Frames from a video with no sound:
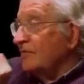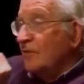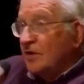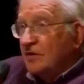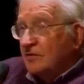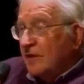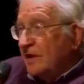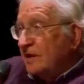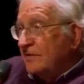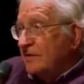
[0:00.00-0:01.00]
of moral
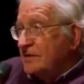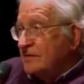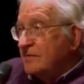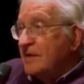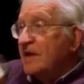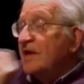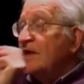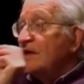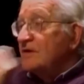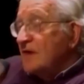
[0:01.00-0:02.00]
relativism
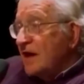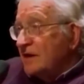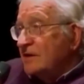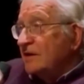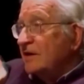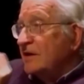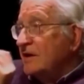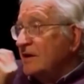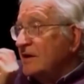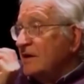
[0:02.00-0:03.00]
is actually
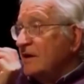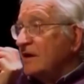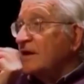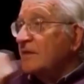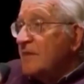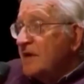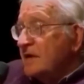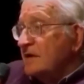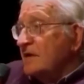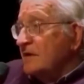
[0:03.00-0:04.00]

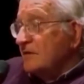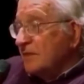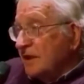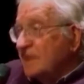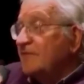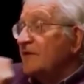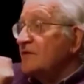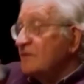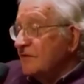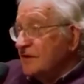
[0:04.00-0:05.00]
committed to the belief in
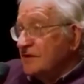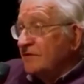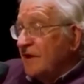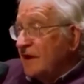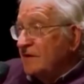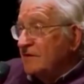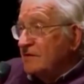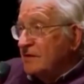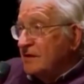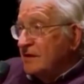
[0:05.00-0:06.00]
universal
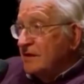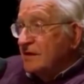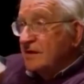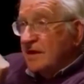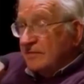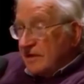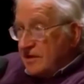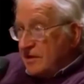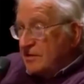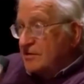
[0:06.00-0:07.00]
values, namely
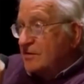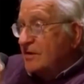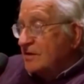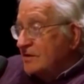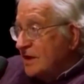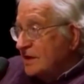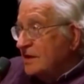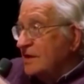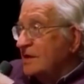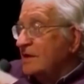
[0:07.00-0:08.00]
those that
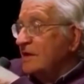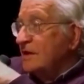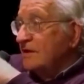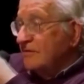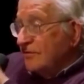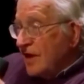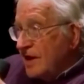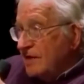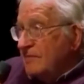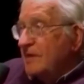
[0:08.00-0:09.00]
set the
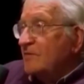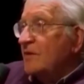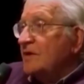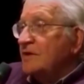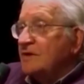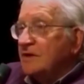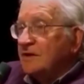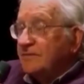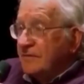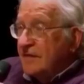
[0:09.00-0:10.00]
frame in which
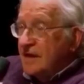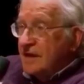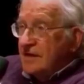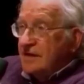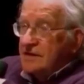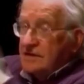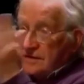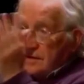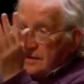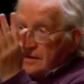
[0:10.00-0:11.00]

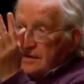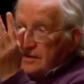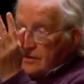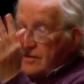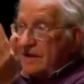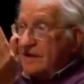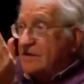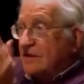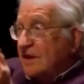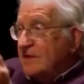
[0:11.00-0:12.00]
this
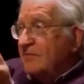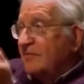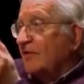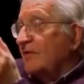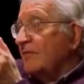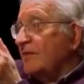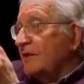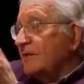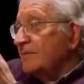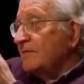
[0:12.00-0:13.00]
tremendous leap
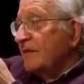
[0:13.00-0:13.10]
from